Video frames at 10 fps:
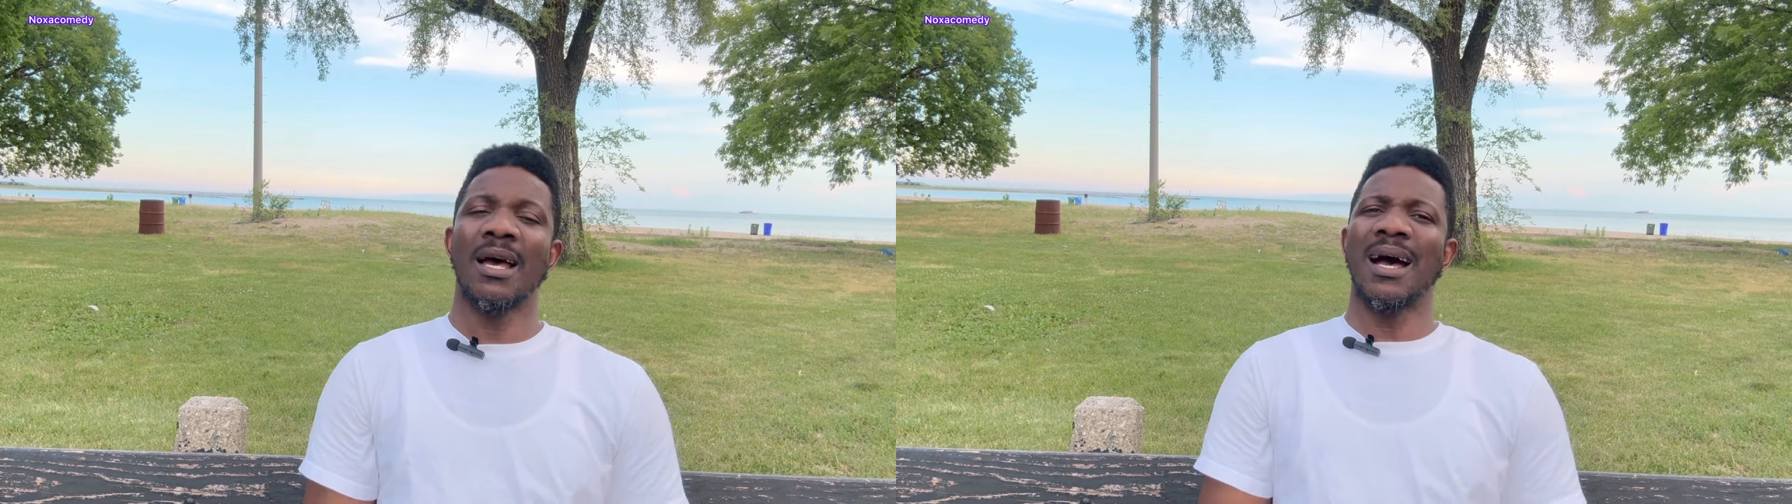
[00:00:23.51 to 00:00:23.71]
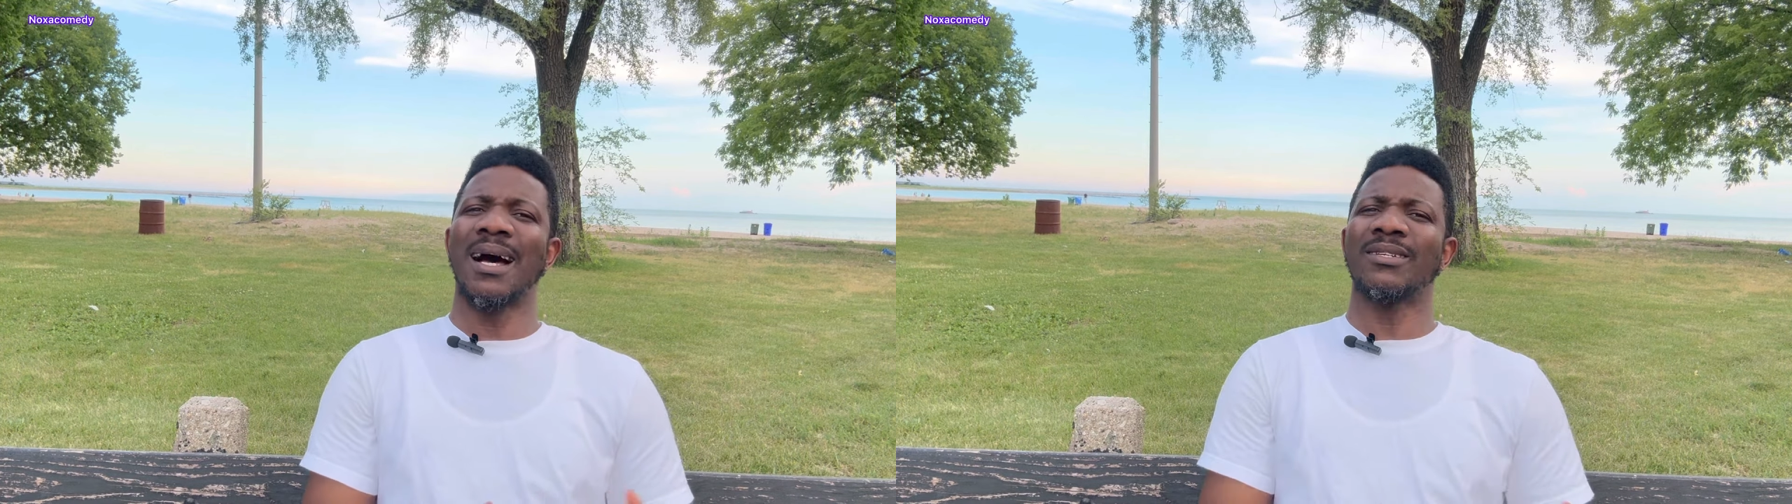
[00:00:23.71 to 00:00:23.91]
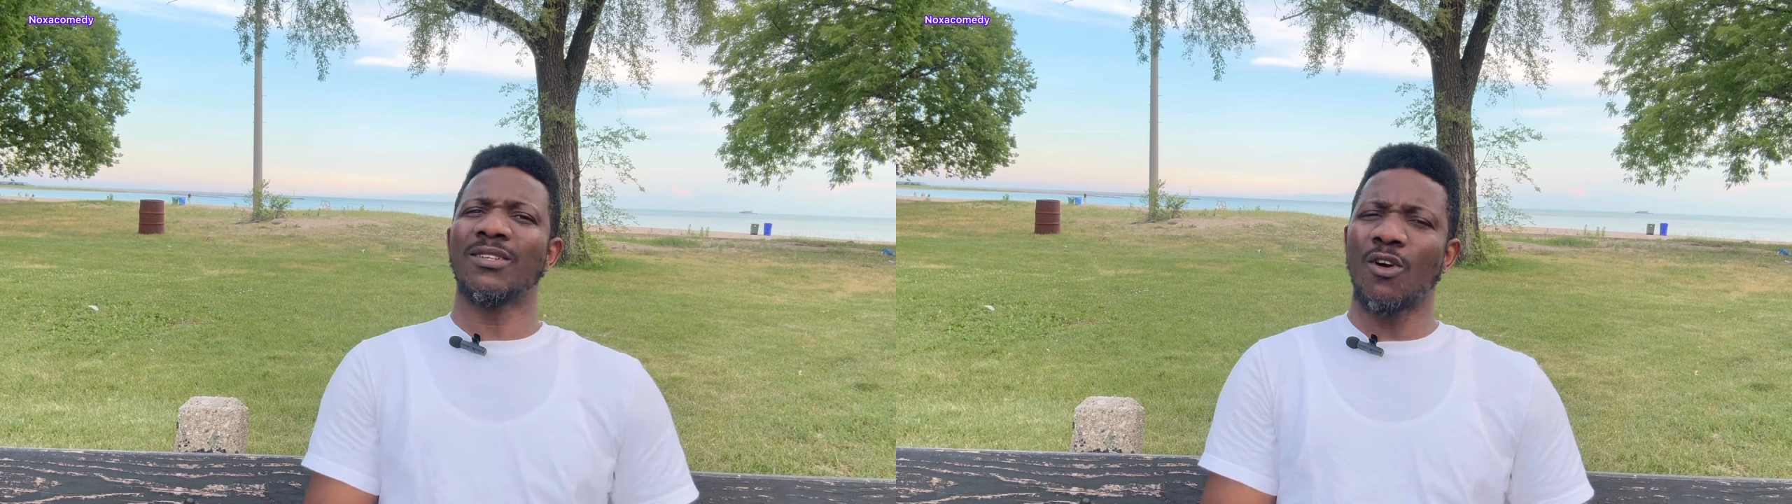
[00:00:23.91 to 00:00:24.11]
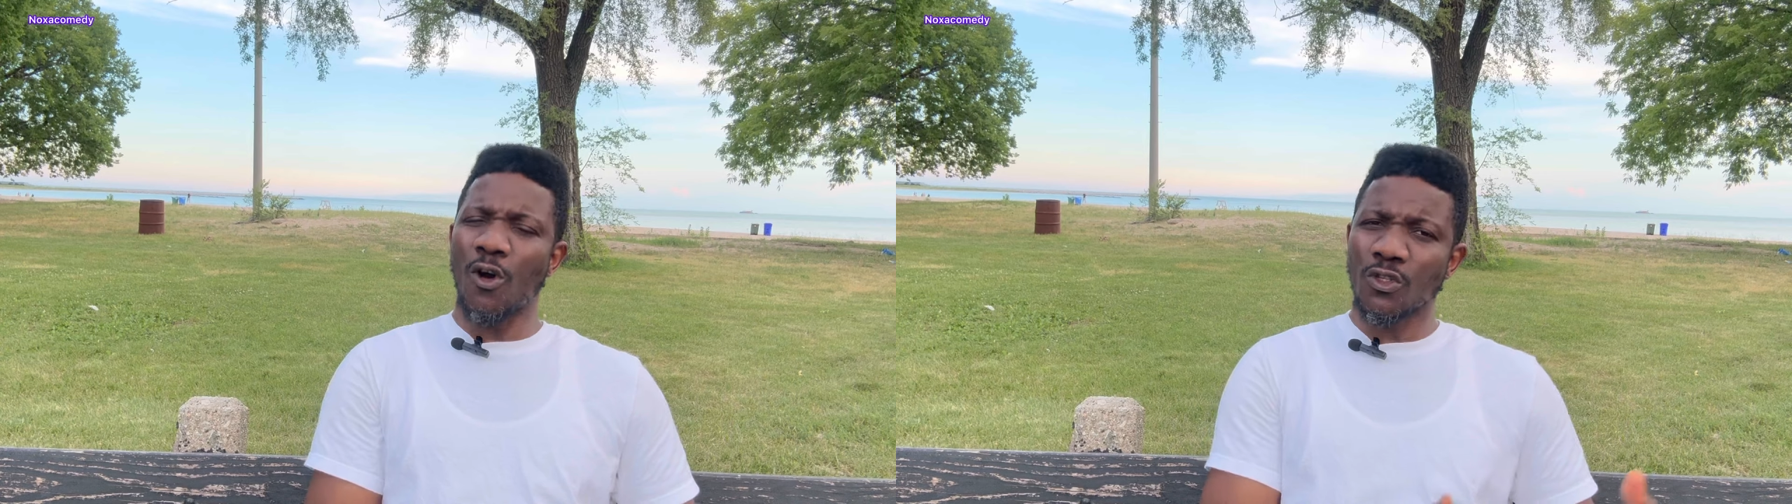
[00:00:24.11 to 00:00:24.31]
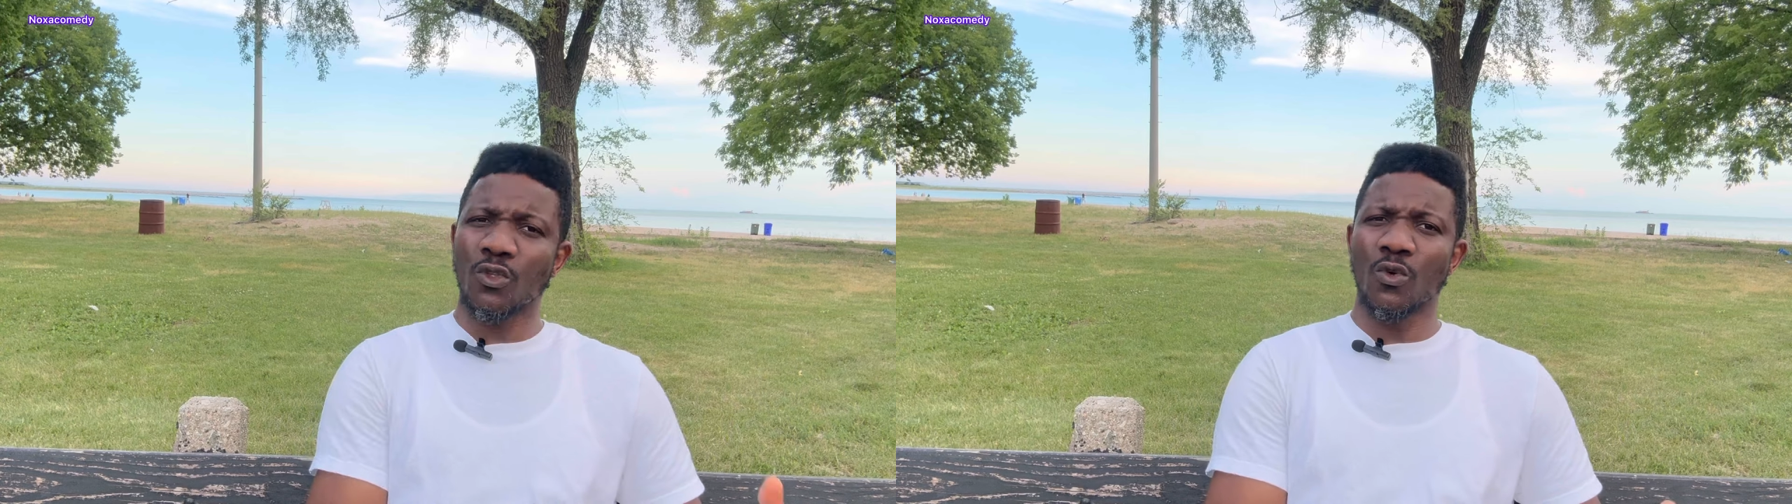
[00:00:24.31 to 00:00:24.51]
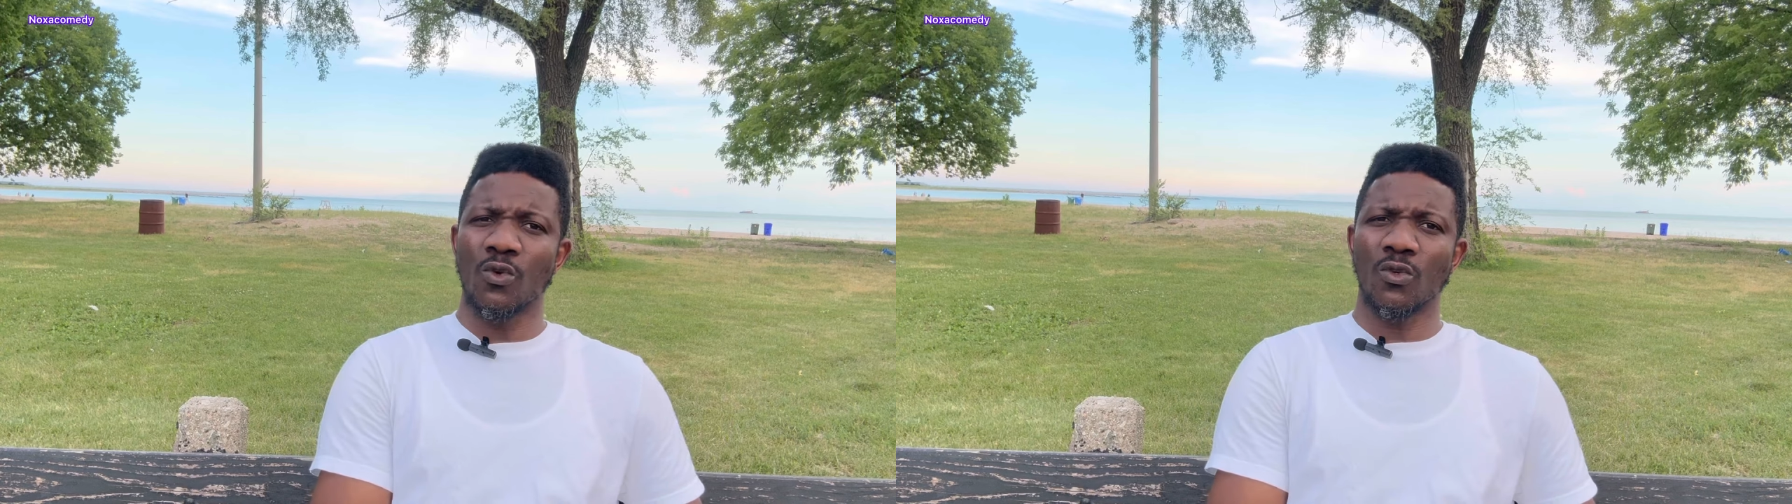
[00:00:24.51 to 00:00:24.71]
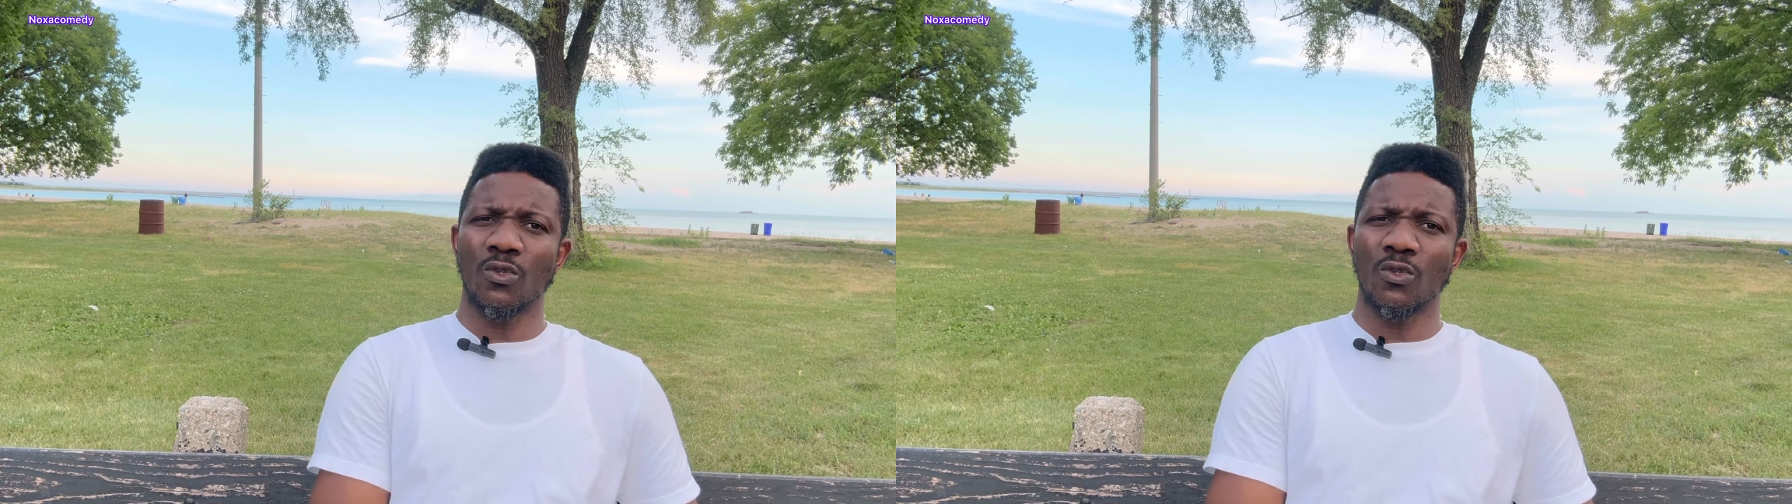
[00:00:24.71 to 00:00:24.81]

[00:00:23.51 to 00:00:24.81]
And also,